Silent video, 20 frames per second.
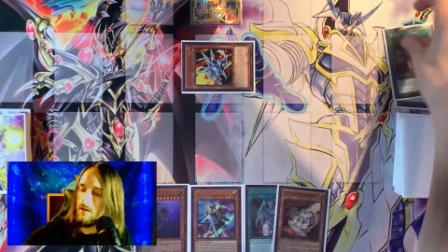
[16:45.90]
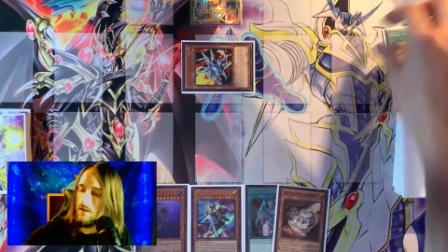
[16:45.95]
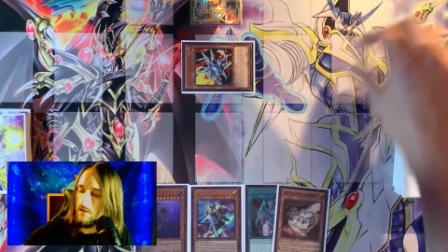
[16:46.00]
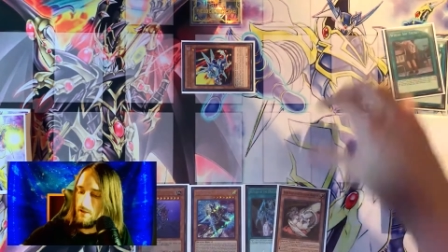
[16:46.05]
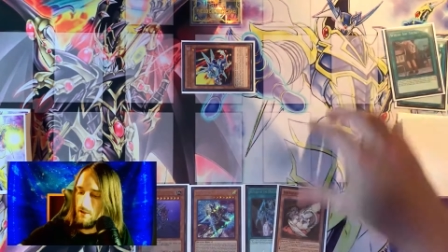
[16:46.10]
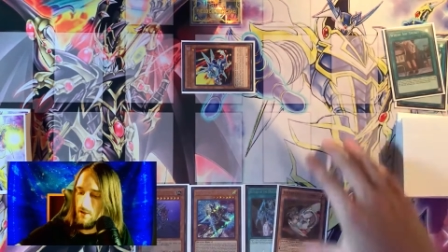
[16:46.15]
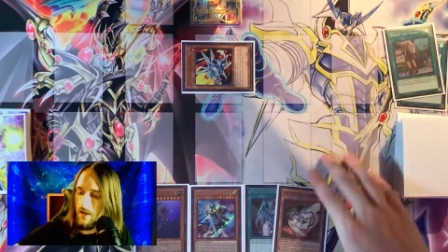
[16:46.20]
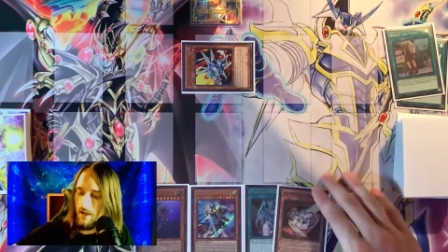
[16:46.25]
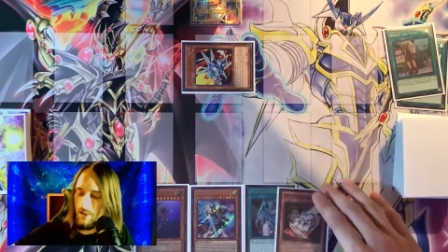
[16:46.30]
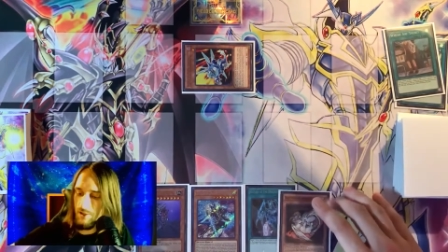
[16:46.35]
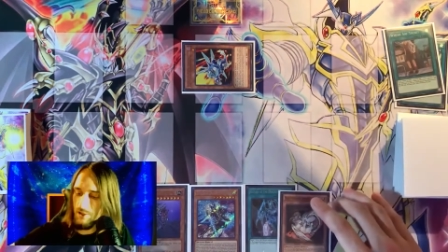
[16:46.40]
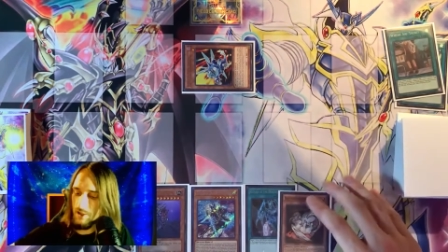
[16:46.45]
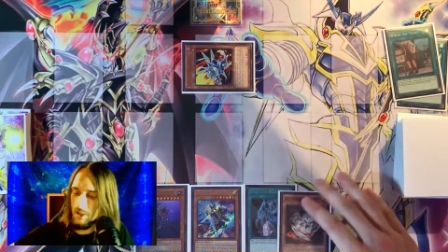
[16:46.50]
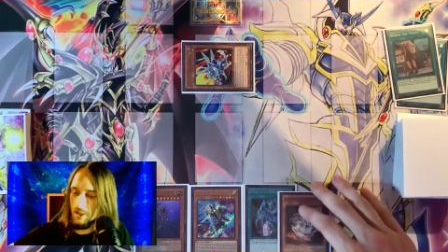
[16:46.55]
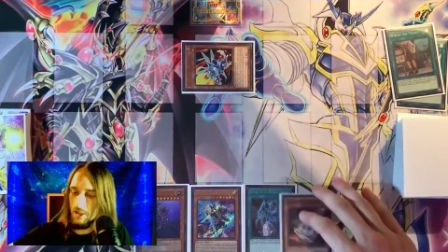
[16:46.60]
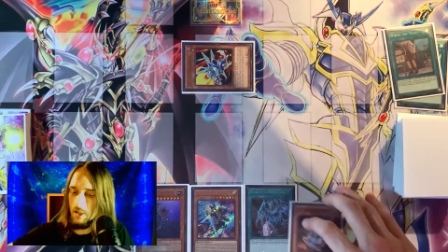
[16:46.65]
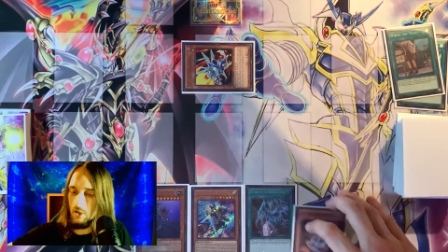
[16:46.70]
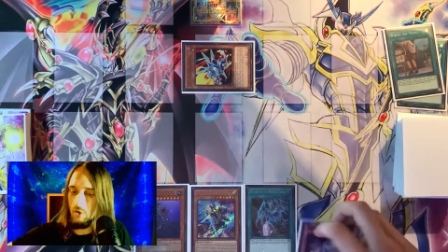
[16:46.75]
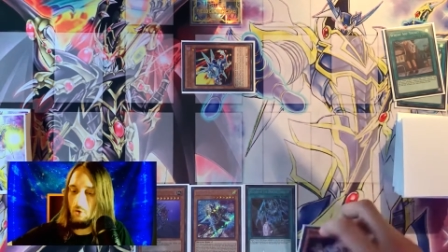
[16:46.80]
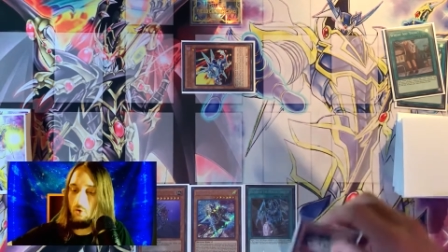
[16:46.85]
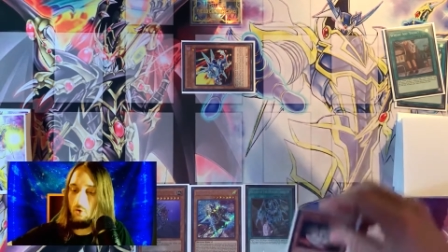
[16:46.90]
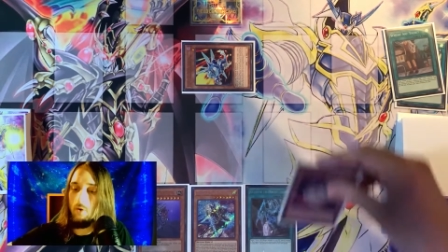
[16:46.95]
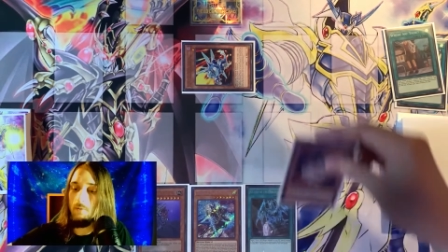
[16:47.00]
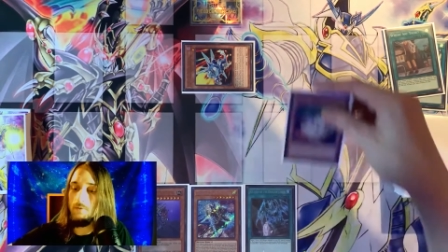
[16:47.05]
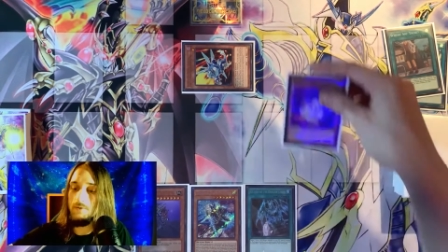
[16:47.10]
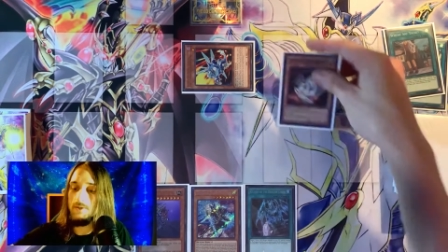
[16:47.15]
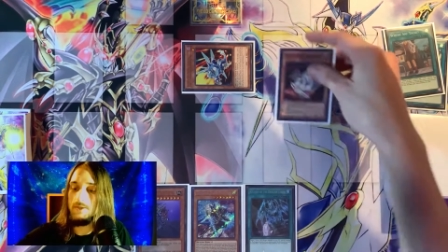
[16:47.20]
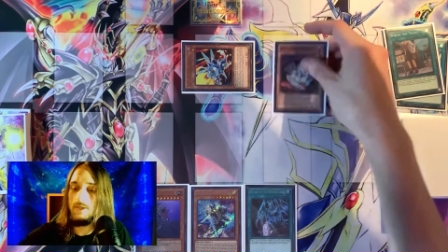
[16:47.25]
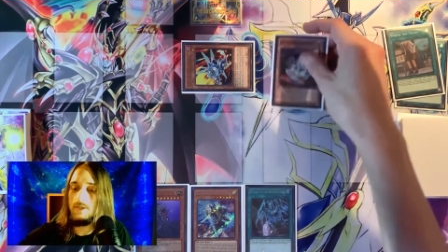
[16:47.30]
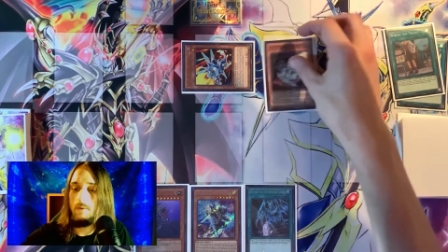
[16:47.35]
you're actually going to
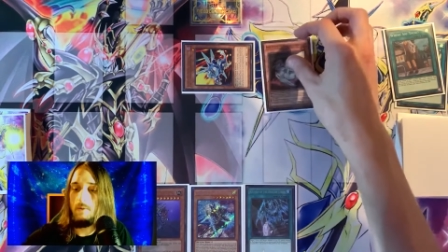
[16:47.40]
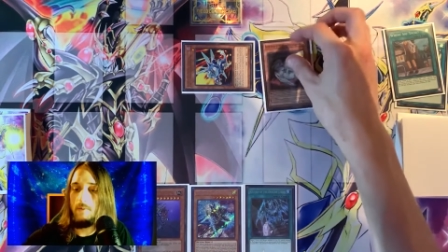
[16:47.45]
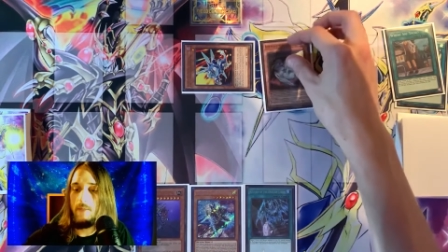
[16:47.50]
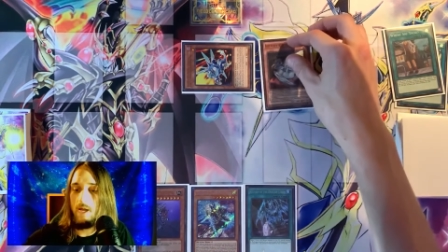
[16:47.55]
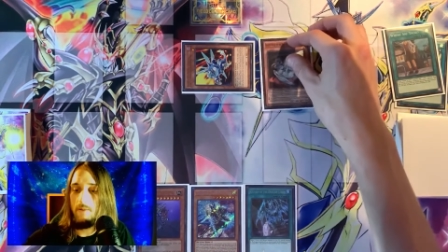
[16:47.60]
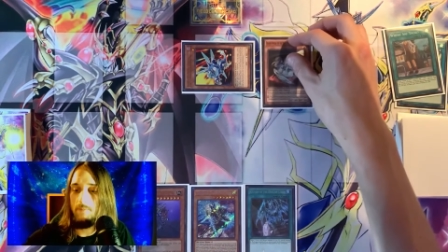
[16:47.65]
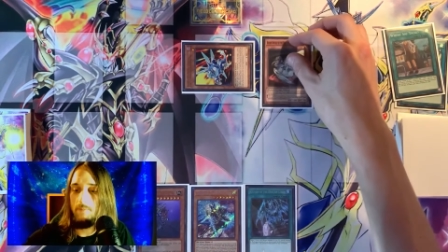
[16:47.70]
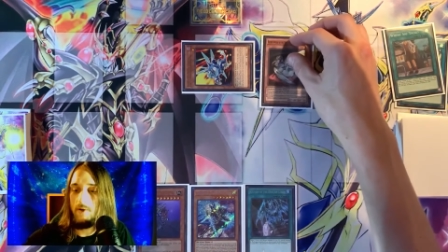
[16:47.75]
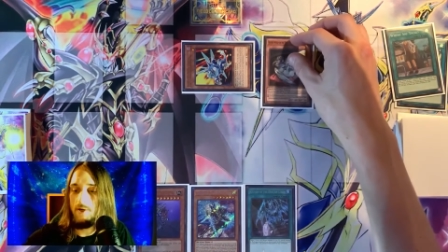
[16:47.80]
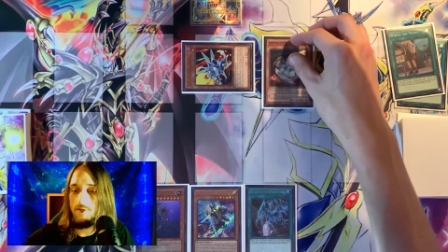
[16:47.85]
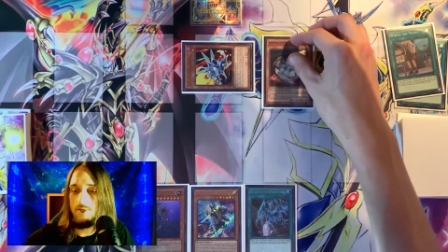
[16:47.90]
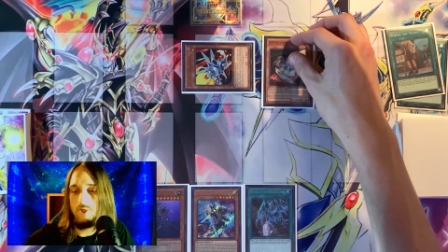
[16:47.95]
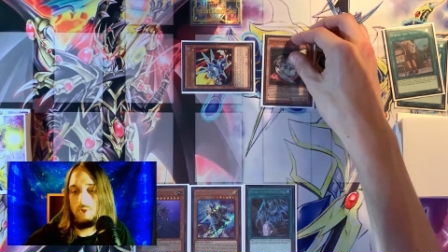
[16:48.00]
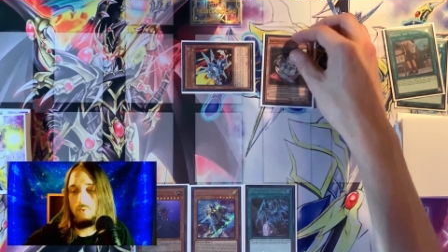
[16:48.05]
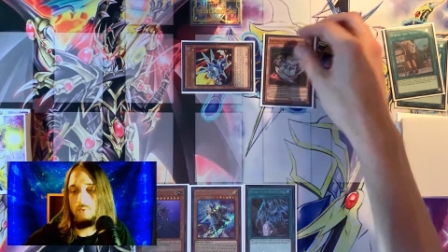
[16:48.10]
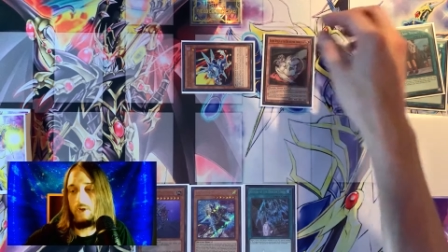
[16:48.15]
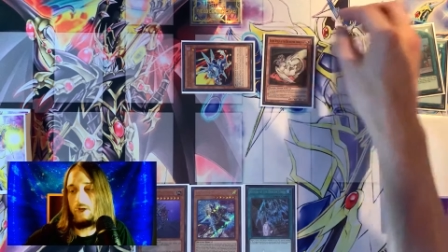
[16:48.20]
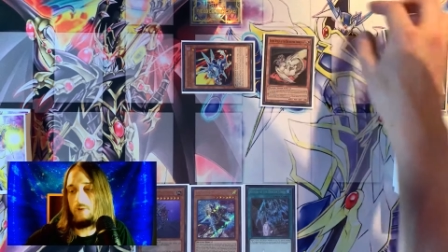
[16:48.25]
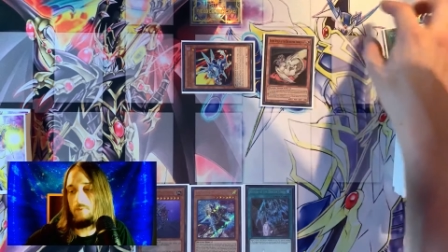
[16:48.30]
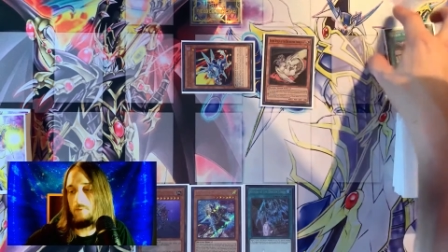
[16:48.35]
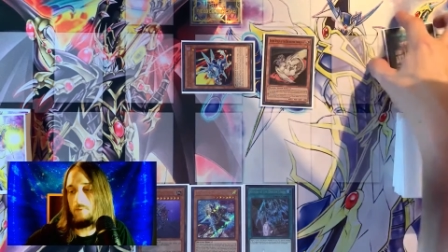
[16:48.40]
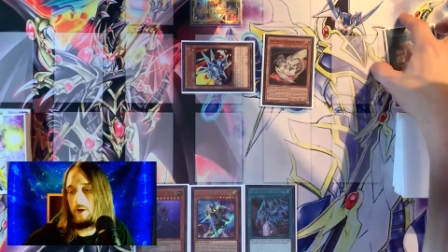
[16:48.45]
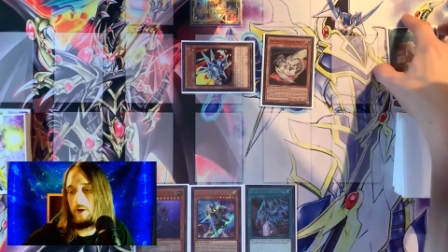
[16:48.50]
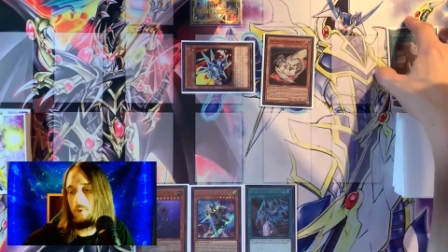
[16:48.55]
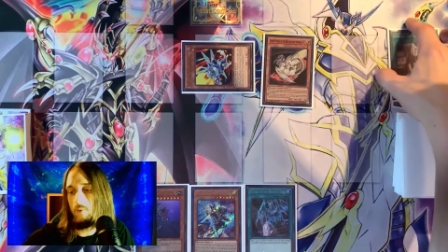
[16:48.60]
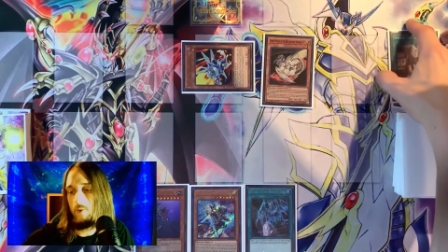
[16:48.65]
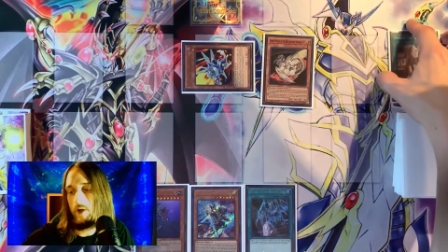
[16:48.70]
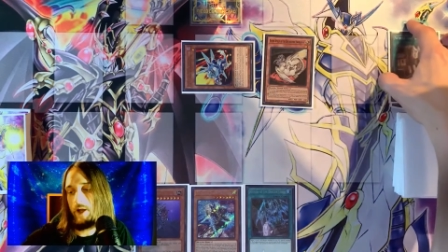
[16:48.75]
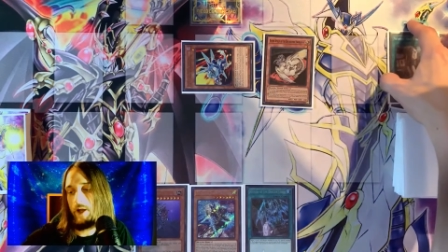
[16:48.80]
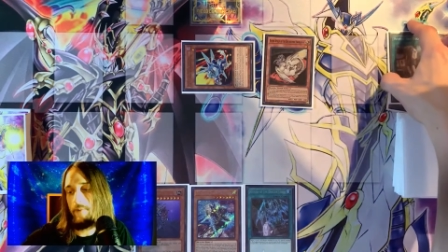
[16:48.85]
normal summon that Buster Whelp right
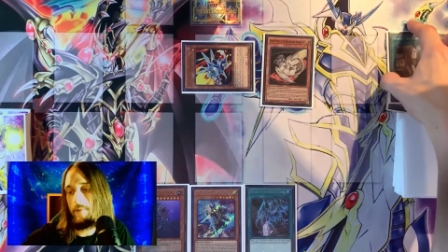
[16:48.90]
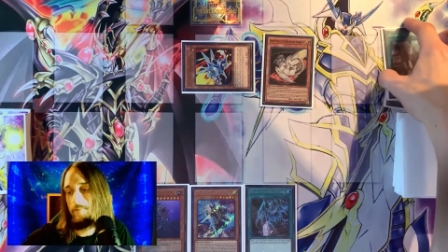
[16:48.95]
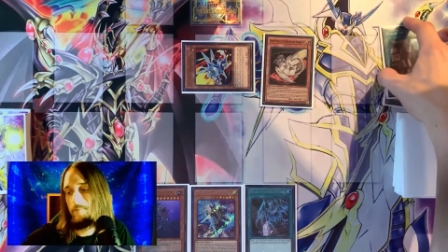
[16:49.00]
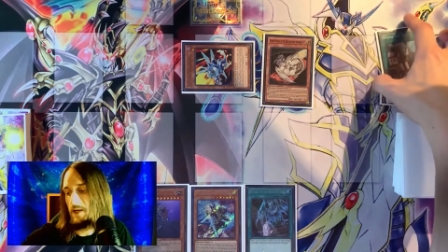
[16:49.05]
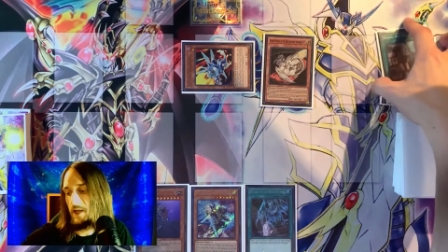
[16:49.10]
away.